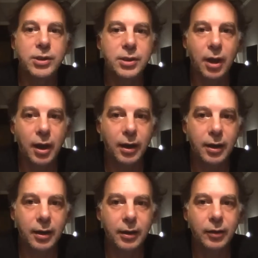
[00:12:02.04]
dark,
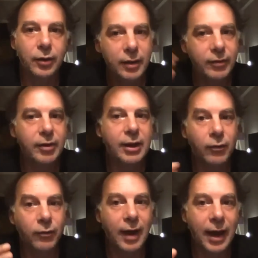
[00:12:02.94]
you give a ray of
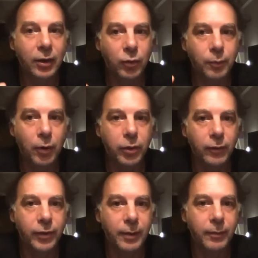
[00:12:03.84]
light to both of
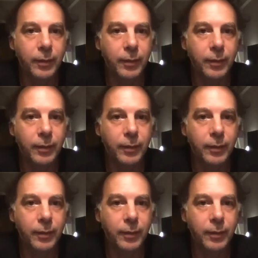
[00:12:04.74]
them.